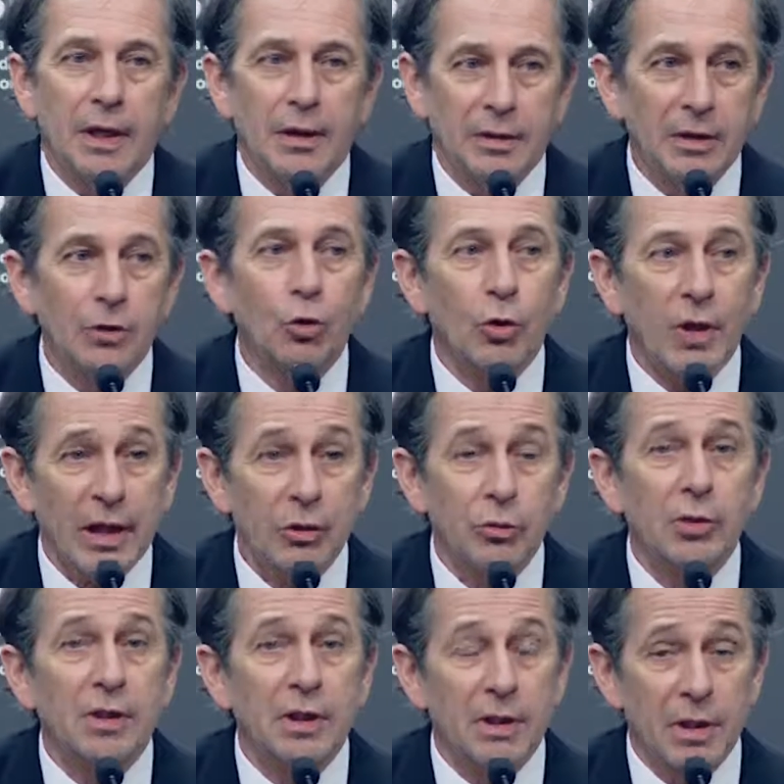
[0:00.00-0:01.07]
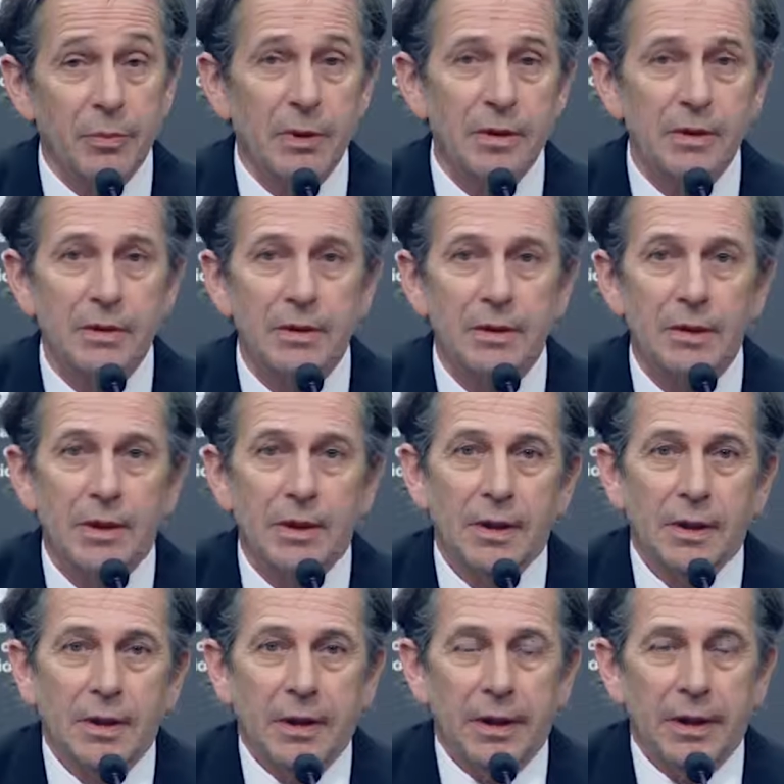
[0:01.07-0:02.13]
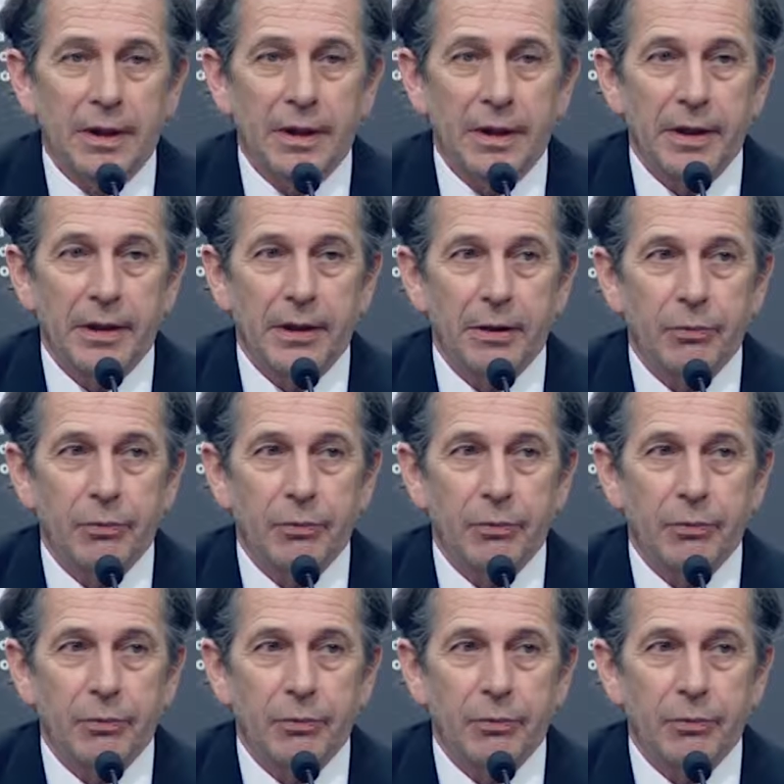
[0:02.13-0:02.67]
I'm, I'm very excited that people like Benjamin are